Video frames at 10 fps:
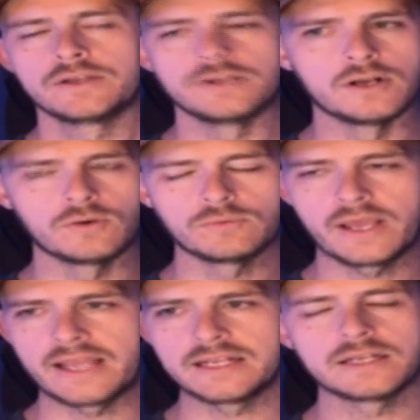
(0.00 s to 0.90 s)

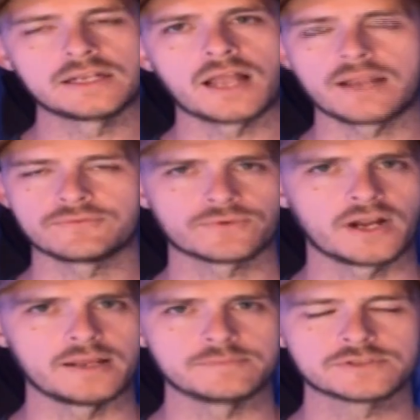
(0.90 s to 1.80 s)
80 to 90
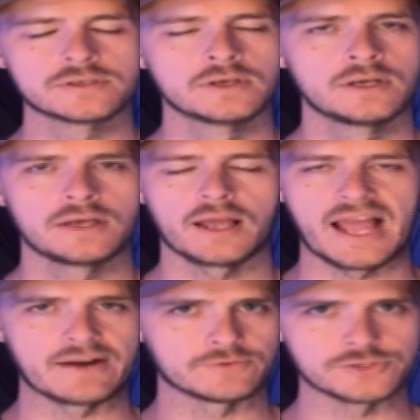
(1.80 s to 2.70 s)
frames
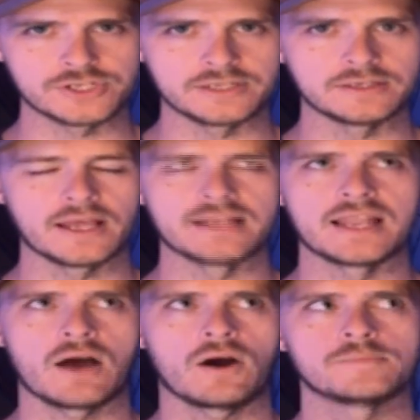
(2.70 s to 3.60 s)
averaging, and
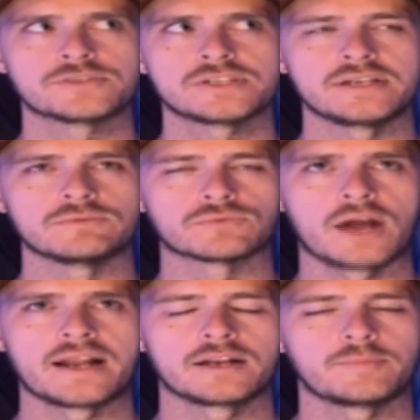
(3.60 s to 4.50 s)
now I'm sitting
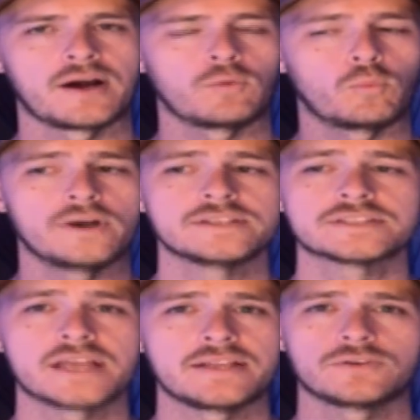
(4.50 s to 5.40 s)
right at about
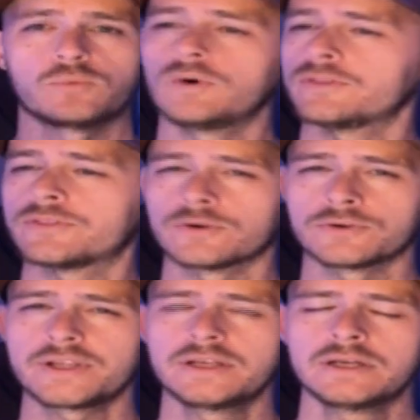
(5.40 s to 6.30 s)
110 to
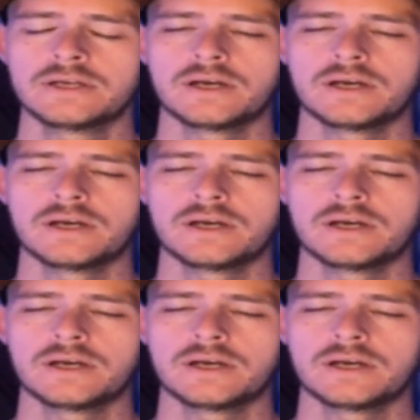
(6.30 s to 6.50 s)
130.